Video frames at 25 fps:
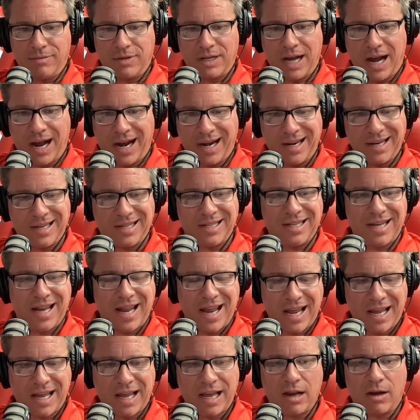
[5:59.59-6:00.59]
kind of
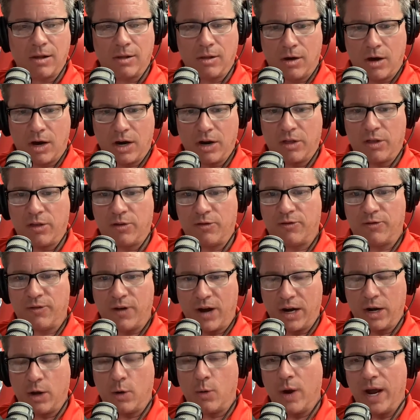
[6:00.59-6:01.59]
taking a lot of the
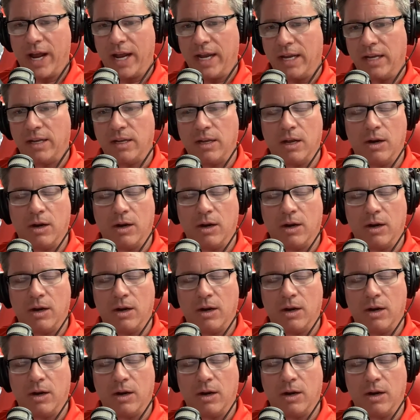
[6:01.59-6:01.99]
fun away.